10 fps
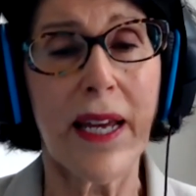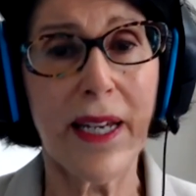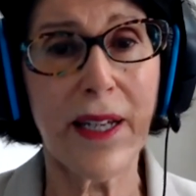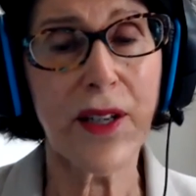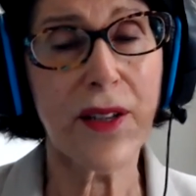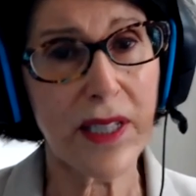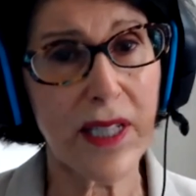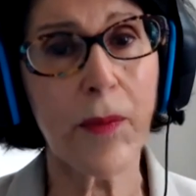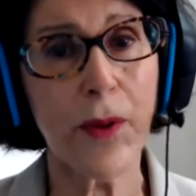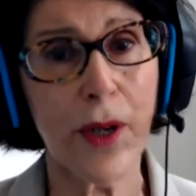in the
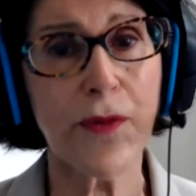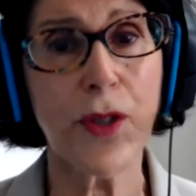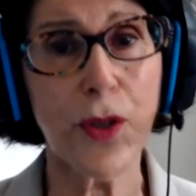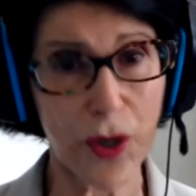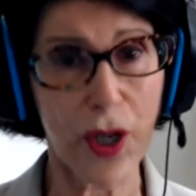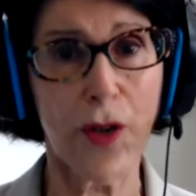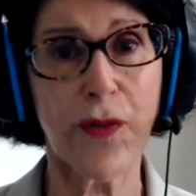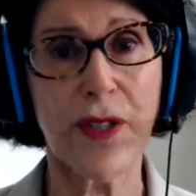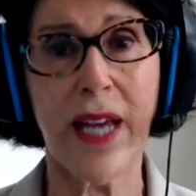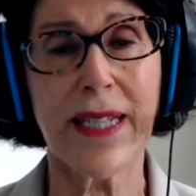number of new
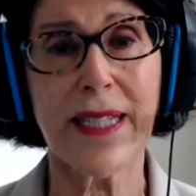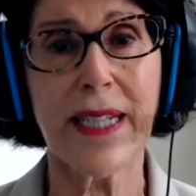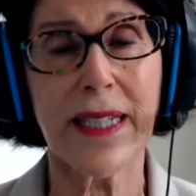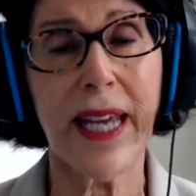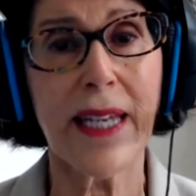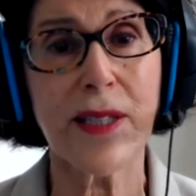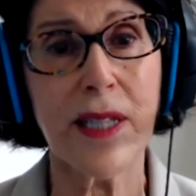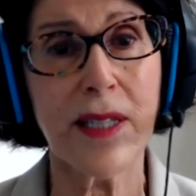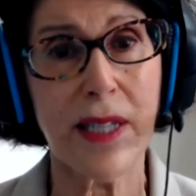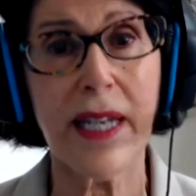COVID-19 cases